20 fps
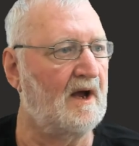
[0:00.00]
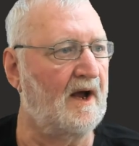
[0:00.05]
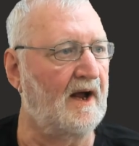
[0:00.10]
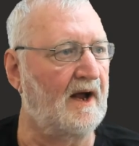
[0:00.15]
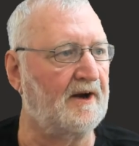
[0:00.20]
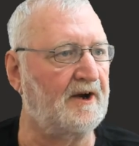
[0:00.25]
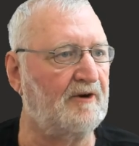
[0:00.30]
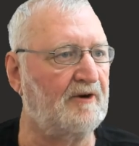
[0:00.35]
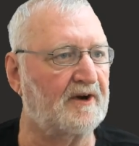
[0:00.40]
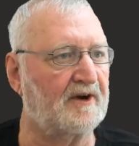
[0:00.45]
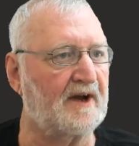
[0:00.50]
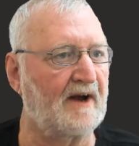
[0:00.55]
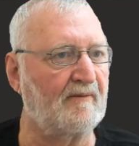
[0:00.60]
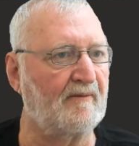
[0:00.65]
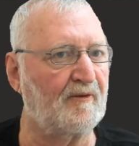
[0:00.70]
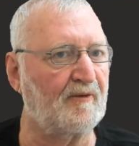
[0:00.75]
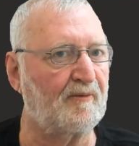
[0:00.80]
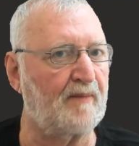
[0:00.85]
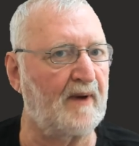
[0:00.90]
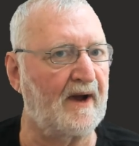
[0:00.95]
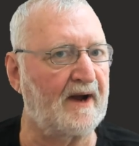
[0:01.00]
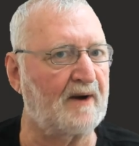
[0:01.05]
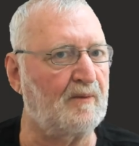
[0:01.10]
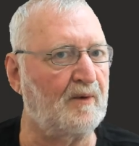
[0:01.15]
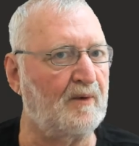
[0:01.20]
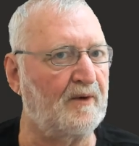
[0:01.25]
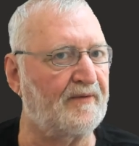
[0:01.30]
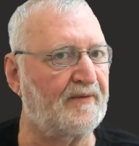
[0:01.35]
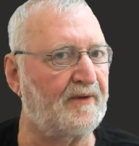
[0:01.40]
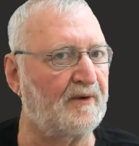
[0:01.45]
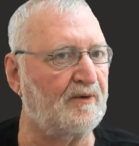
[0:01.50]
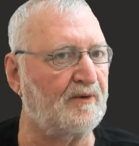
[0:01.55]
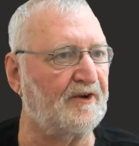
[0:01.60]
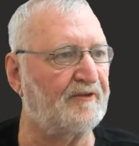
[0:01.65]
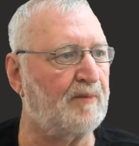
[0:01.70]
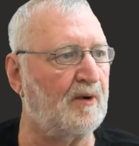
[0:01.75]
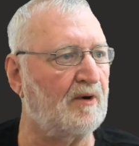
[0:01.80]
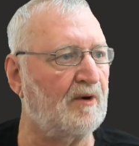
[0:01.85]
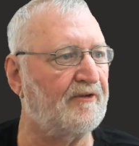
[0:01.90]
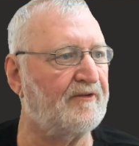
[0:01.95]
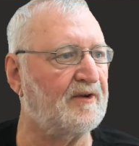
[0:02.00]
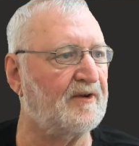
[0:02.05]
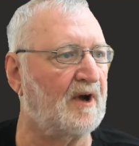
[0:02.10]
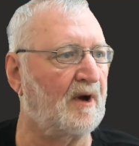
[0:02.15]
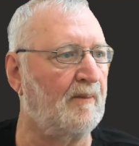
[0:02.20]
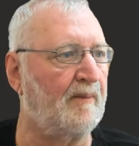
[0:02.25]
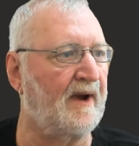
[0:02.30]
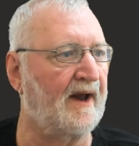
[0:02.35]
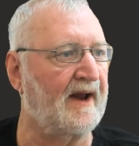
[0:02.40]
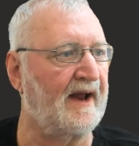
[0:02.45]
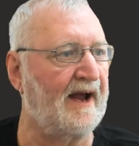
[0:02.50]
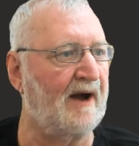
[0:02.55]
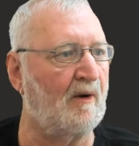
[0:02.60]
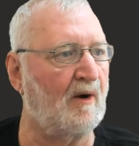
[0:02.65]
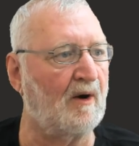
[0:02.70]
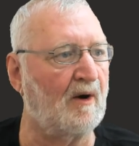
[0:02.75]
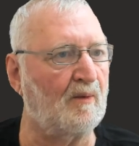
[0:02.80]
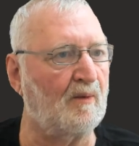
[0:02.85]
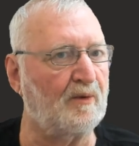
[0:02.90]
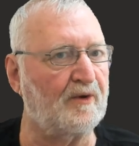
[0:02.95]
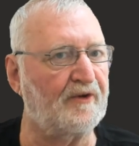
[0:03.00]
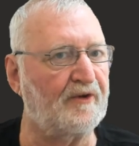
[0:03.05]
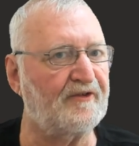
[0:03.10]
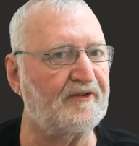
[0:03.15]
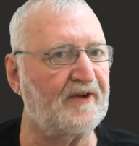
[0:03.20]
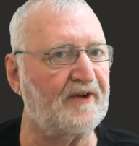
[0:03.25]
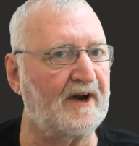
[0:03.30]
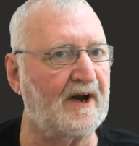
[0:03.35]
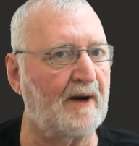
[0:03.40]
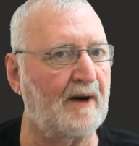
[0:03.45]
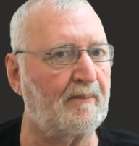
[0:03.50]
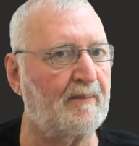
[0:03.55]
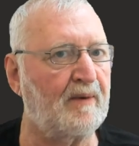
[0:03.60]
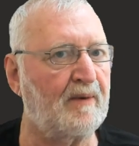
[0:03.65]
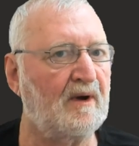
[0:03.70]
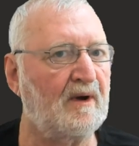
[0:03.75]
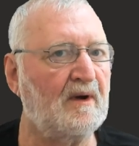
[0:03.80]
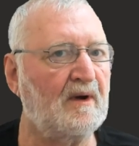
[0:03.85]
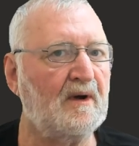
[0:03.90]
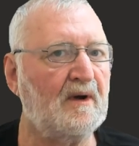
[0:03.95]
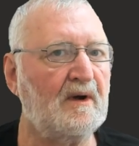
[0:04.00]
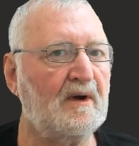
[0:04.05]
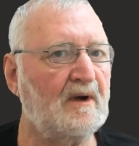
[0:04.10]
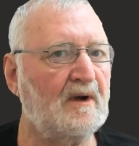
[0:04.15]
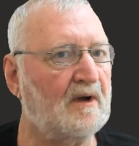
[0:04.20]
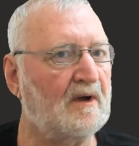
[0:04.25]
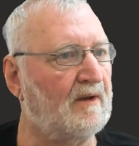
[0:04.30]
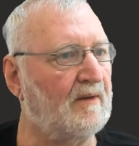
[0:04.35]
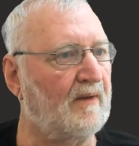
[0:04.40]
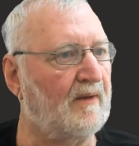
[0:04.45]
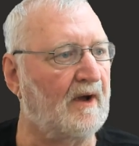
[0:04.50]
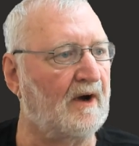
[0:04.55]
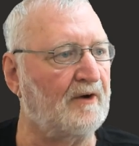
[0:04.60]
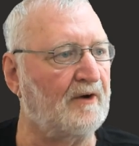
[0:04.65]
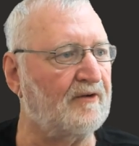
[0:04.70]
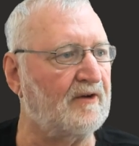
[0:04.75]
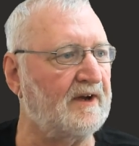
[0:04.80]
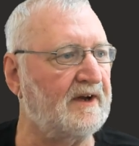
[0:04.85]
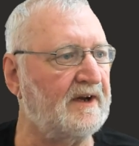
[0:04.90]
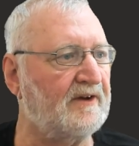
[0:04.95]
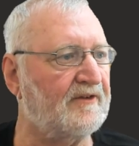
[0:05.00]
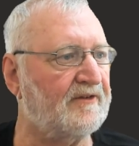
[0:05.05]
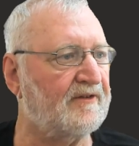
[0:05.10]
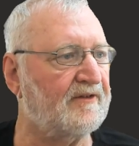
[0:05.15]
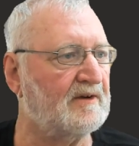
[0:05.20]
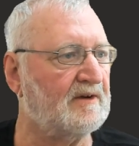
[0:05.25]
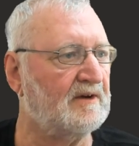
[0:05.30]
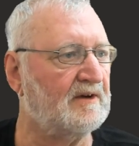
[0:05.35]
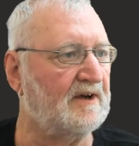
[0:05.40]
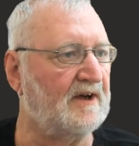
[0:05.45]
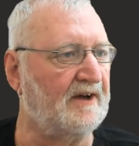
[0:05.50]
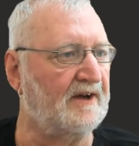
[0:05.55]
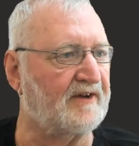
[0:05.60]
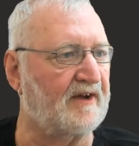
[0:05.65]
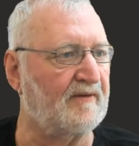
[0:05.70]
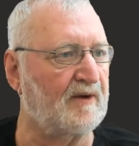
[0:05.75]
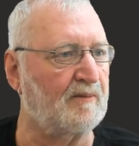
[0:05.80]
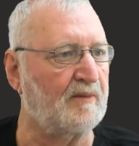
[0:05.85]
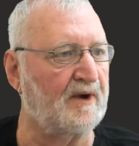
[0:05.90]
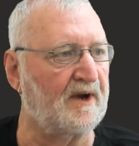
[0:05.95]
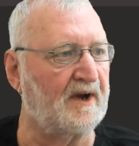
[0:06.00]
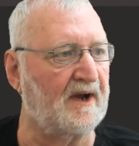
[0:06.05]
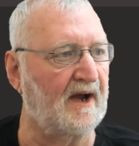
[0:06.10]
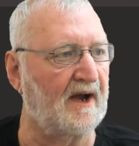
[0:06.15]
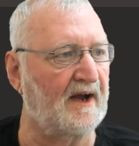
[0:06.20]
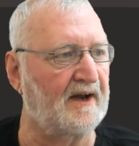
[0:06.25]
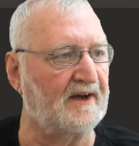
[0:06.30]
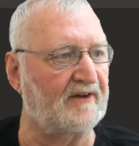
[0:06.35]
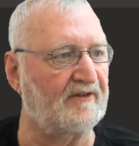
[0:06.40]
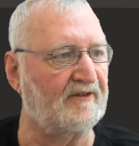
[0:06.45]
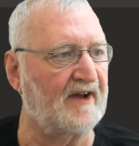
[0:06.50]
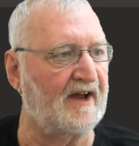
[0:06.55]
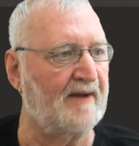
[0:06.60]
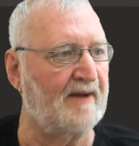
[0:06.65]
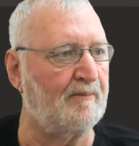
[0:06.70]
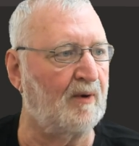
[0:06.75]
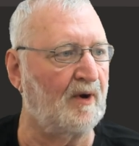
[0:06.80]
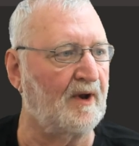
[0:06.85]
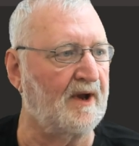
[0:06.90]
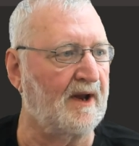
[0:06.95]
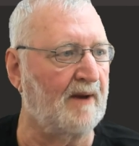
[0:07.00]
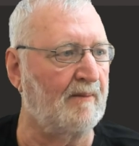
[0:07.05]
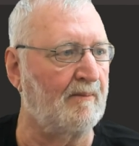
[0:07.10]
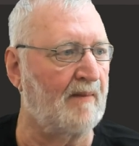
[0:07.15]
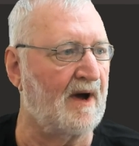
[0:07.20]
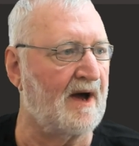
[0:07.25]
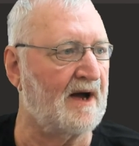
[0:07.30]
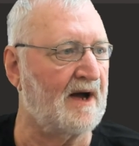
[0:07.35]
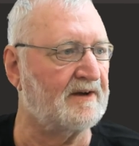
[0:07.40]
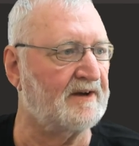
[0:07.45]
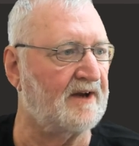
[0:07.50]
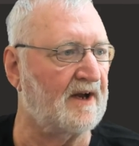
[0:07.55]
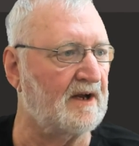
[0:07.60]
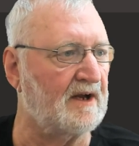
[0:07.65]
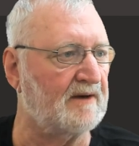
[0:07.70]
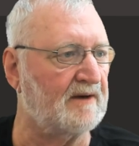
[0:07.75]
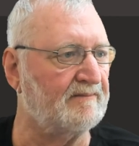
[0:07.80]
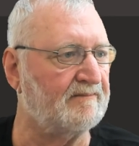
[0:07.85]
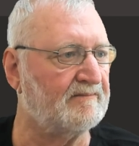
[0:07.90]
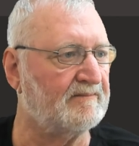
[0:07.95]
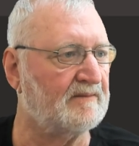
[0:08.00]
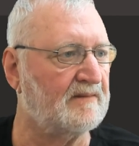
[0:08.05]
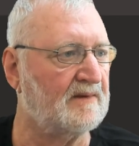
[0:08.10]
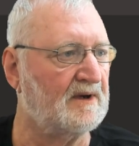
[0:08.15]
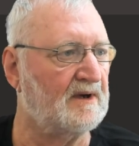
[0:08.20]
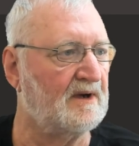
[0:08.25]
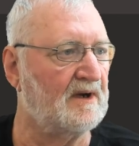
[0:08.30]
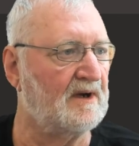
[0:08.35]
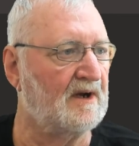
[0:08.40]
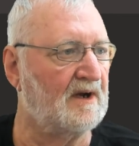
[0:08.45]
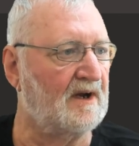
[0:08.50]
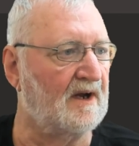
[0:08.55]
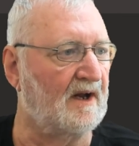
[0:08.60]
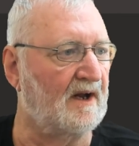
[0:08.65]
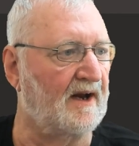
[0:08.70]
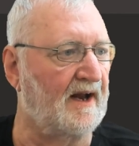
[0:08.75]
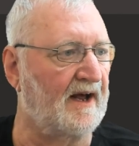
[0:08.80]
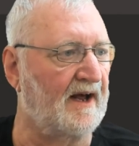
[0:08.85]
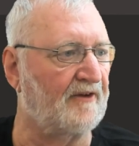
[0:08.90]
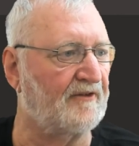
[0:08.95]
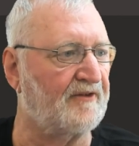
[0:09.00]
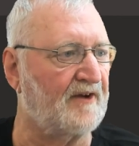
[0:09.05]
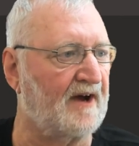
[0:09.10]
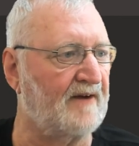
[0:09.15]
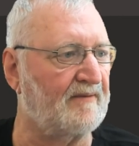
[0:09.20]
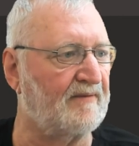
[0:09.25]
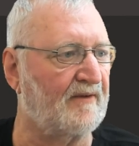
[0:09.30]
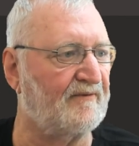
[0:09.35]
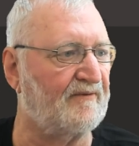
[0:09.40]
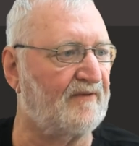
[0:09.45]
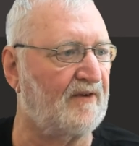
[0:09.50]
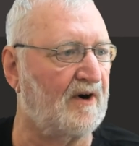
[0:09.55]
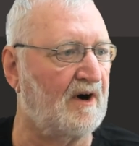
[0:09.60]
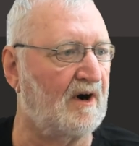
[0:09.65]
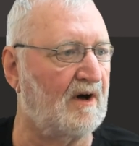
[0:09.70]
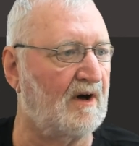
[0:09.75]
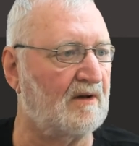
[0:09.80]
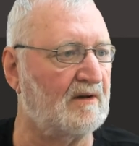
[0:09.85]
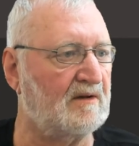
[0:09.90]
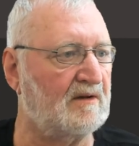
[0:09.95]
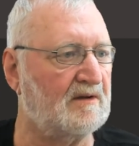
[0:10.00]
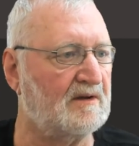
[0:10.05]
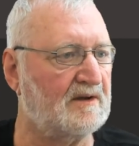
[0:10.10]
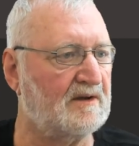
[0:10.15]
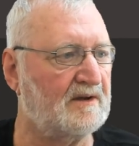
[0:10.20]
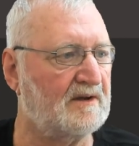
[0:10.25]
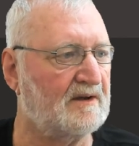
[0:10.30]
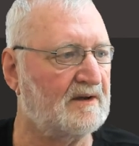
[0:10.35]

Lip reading: and here it comes back with the response about how I would set up those links. It's giving me an example in Markdown, how to save the file,